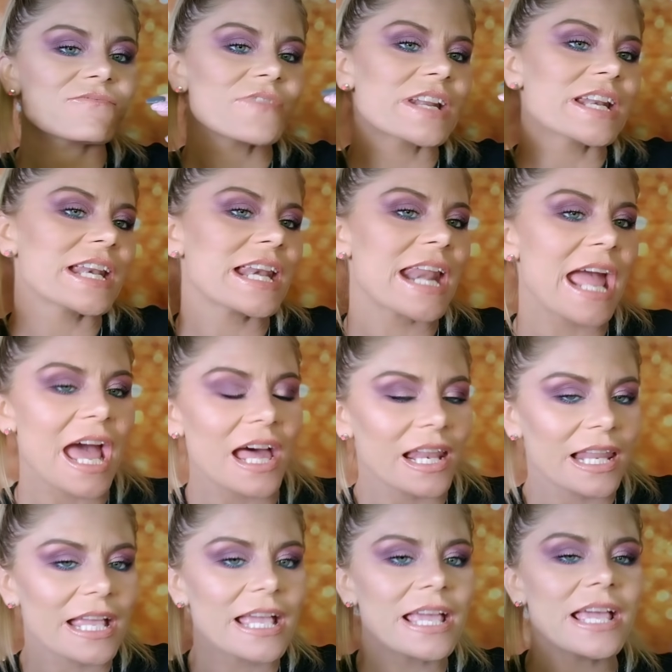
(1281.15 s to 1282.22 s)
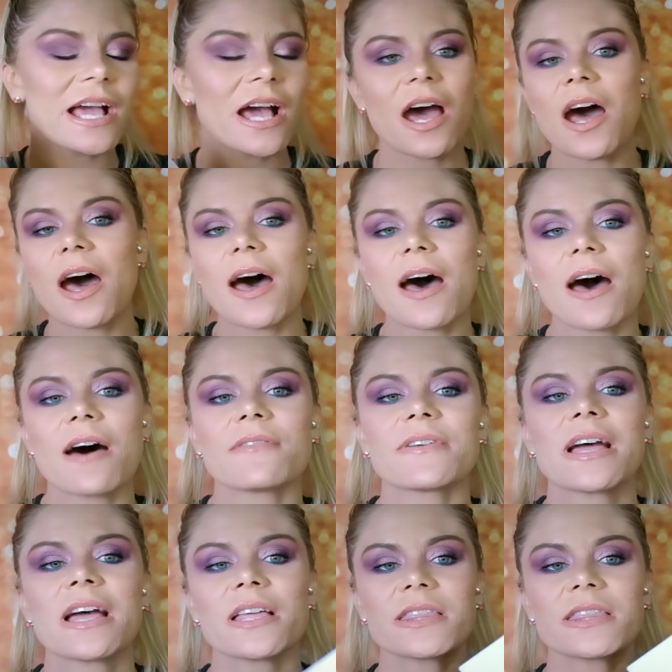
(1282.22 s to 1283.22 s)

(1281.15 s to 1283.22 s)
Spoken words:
Finale of